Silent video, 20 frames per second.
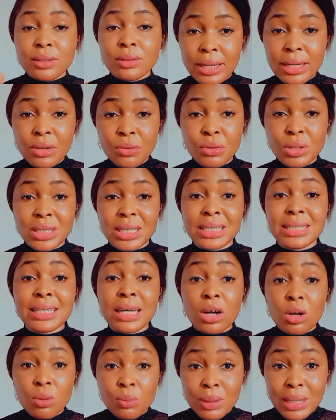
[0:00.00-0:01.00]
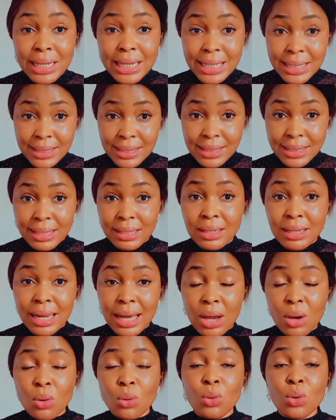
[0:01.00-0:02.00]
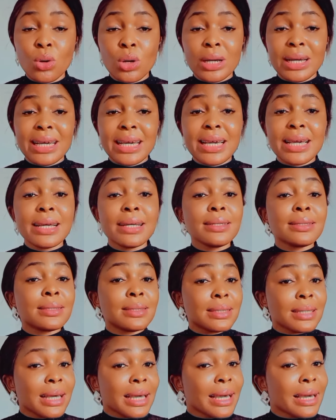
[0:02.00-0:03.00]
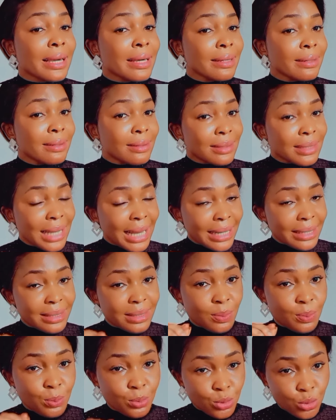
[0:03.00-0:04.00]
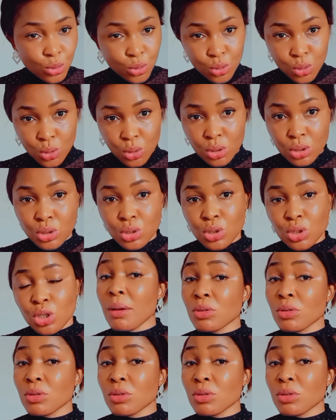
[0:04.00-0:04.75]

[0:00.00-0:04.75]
ingredients I will be listing now is in that product,